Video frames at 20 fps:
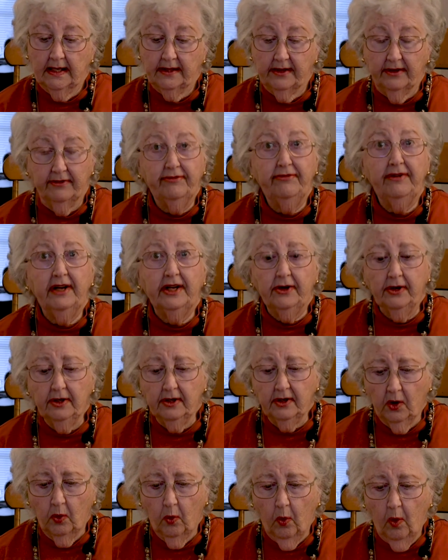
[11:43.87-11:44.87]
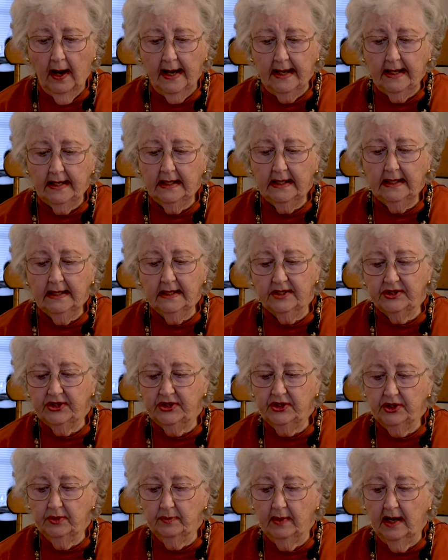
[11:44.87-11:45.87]
The vicar quietly
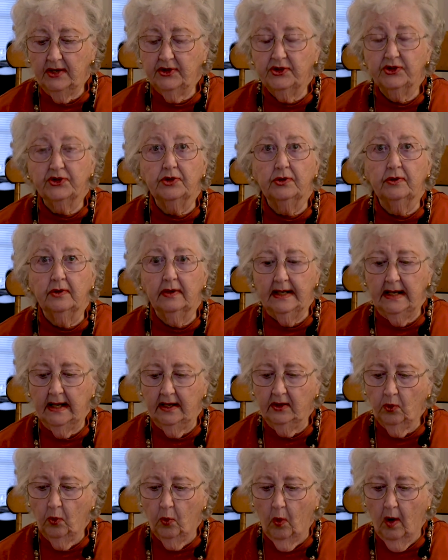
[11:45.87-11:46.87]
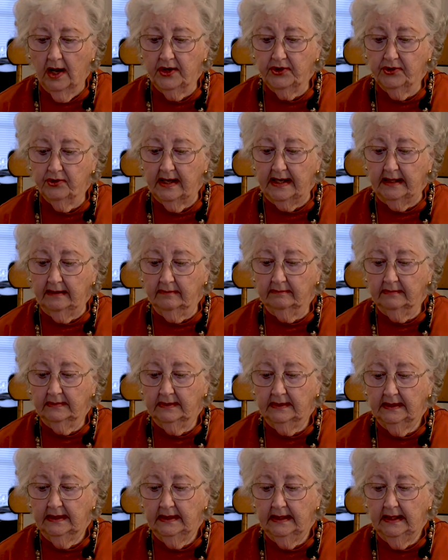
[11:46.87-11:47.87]
listened to my story and quandary,
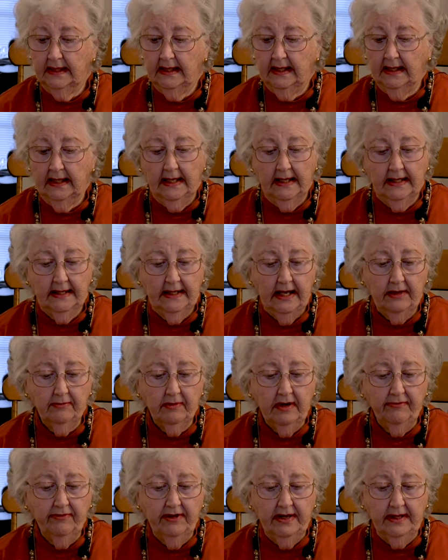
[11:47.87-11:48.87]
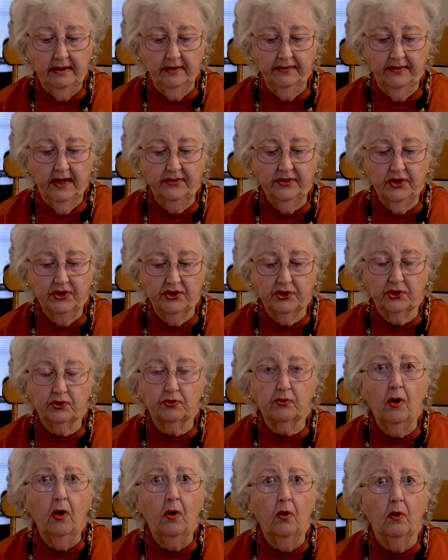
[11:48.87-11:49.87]
then revealed that the
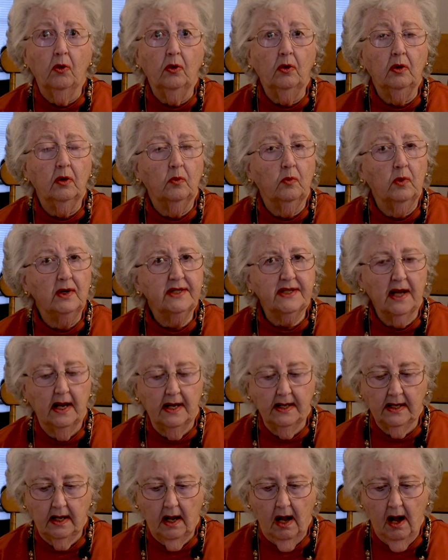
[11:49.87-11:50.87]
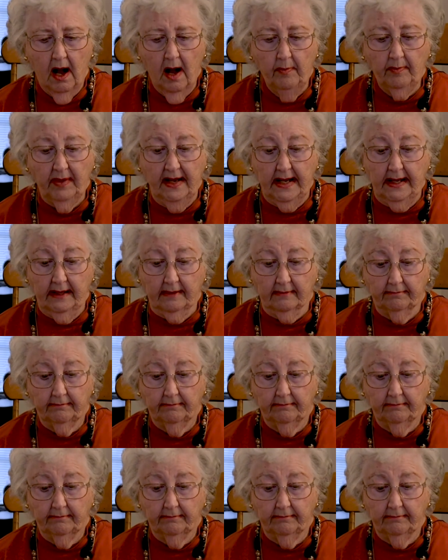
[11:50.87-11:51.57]
scroll was a copy.